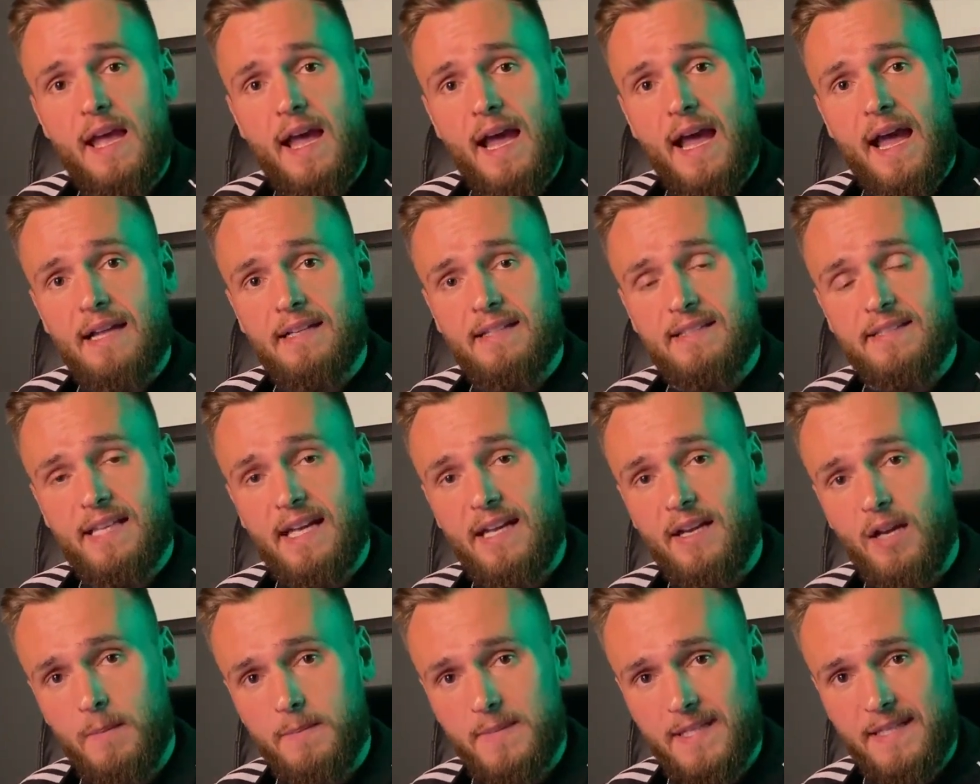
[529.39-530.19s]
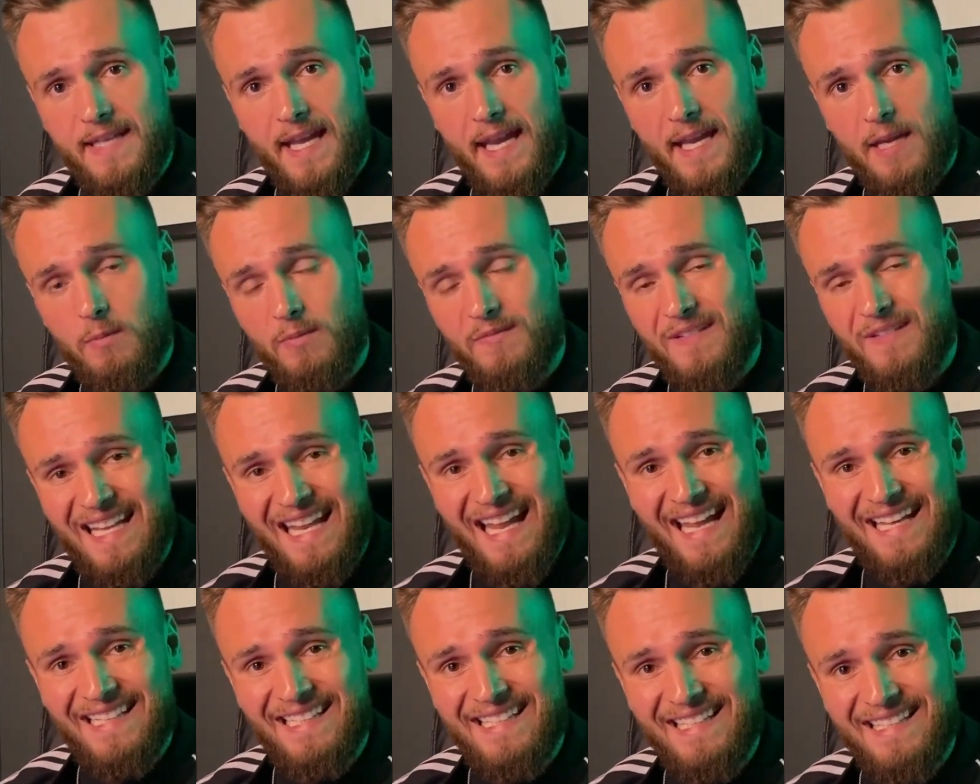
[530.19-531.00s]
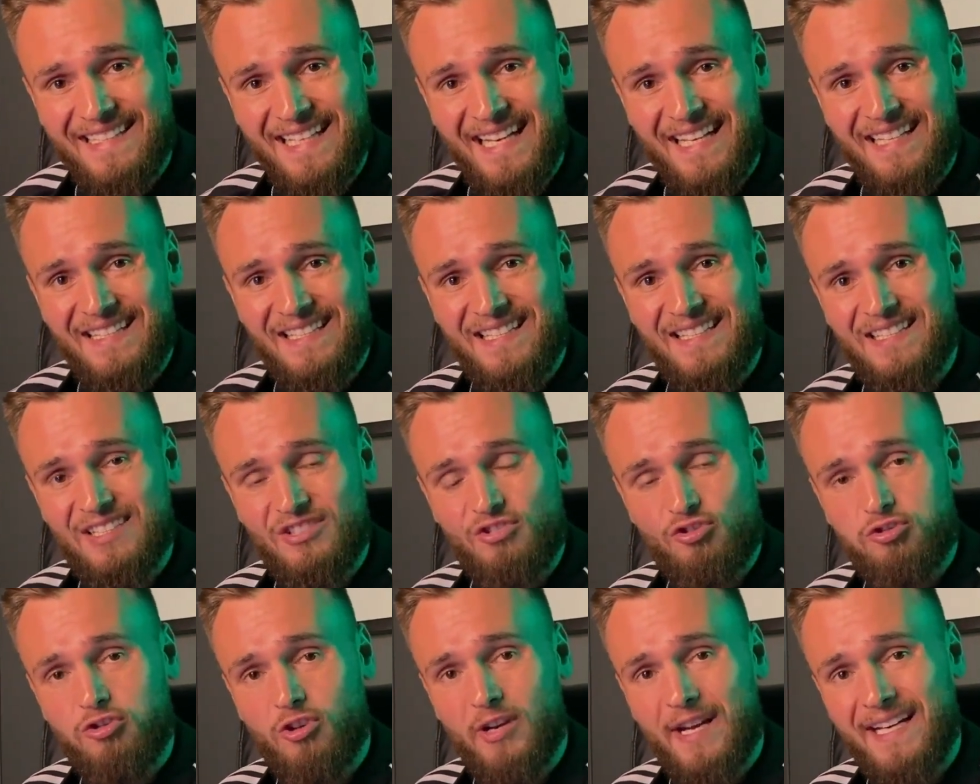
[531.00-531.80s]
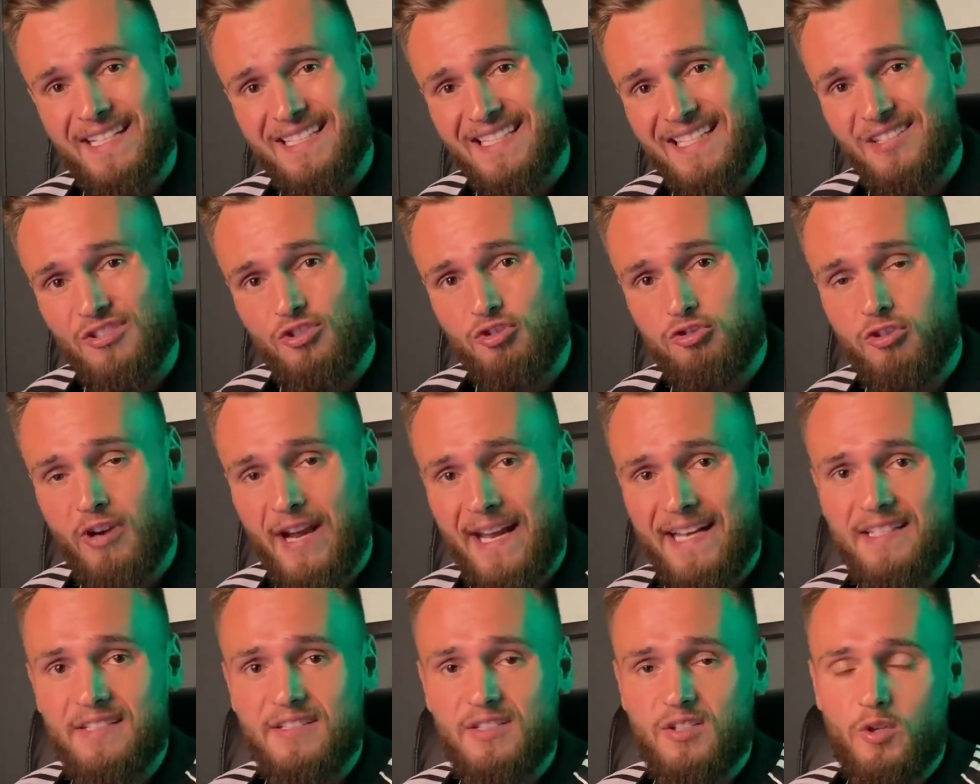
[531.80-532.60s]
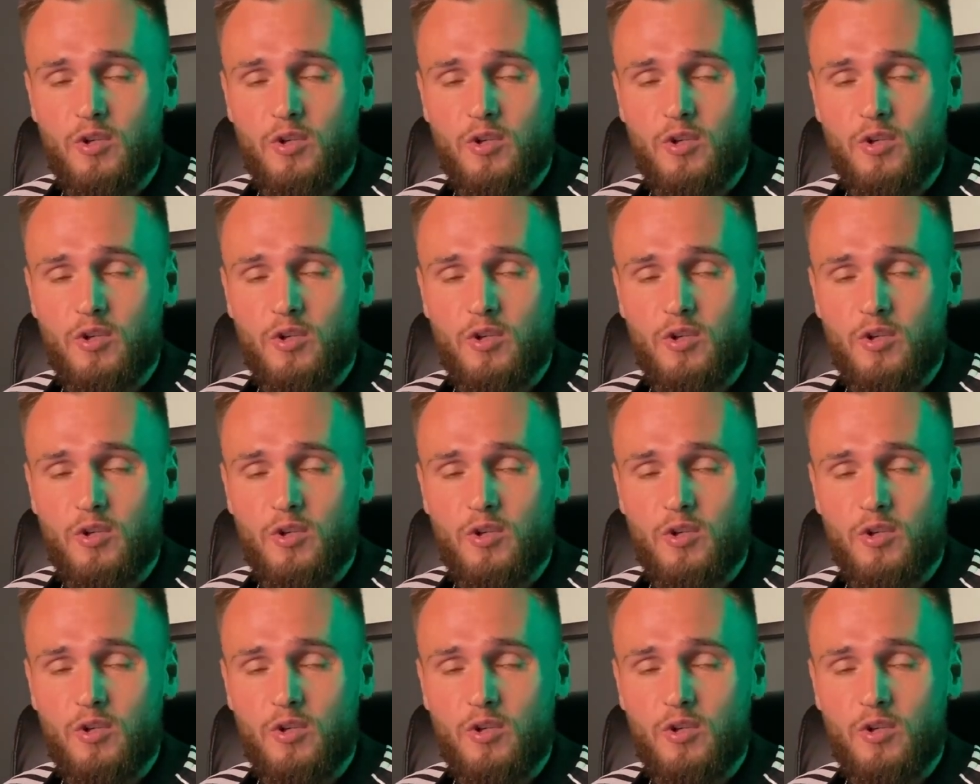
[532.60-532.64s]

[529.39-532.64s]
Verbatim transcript: and stay up to date with the latest tricks and trends,